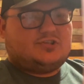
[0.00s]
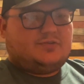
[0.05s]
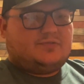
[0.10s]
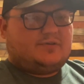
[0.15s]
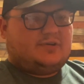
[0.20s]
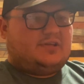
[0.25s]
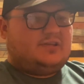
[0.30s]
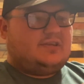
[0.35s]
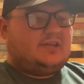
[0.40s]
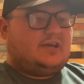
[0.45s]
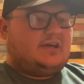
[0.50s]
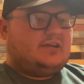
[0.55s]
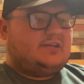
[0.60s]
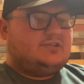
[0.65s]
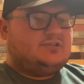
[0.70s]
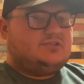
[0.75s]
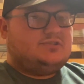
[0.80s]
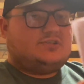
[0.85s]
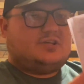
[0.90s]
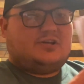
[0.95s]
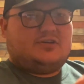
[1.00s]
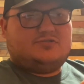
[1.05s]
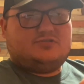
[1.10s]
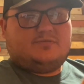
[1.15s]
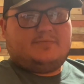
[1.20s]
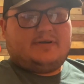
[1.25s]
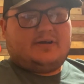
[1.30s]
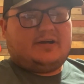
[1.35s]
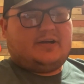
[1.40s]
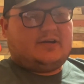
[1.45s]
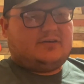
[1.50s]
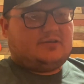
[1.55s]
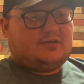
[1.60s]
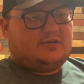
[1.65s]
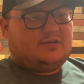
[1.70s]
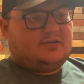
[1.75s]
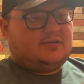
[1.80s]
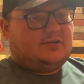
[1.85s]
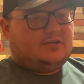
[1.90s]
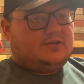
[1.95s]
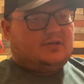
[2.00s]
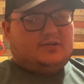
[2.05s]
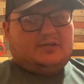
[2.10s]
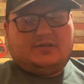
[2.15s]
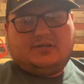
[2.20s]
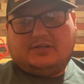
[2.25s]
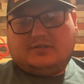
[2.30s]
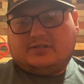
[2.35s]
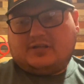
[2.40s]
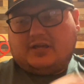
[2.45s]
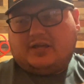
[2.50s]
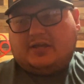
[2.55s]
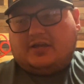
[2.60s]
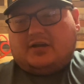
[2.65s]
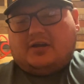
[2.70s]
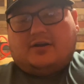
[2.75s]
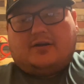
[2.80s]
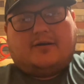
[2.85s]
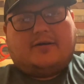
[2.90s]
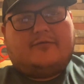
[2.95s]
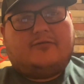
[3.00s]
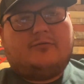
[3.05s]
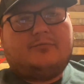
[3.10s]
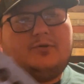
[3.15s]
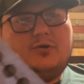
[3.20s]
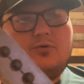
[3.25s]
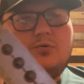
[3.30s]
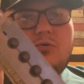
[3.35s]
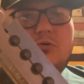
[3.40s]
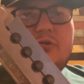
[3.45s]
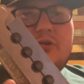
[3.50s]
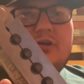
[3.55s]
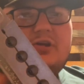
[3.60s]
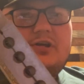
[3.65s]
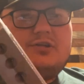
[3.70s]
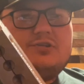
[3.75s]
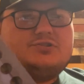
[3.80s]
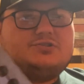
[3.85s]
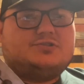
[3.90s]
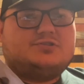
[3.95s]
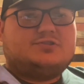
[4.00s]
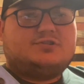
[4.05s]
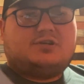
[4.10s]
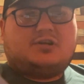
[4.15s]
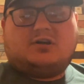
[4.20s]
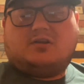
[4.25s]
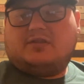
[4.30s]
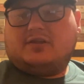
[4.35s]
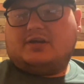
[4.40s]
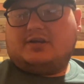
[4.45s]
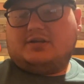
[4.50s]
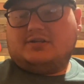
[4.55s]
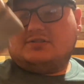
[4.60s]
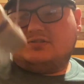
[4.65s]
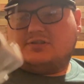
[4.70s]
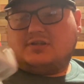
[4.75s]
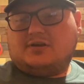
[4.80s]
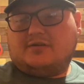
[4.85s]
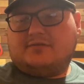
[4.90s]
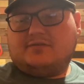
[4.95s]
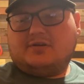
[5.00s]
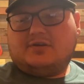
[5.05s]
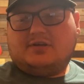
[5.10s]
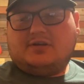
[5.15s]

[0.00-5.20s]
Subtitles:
you read that. It just tells you about how to take care of them. You oil the hinges and all that good stuff.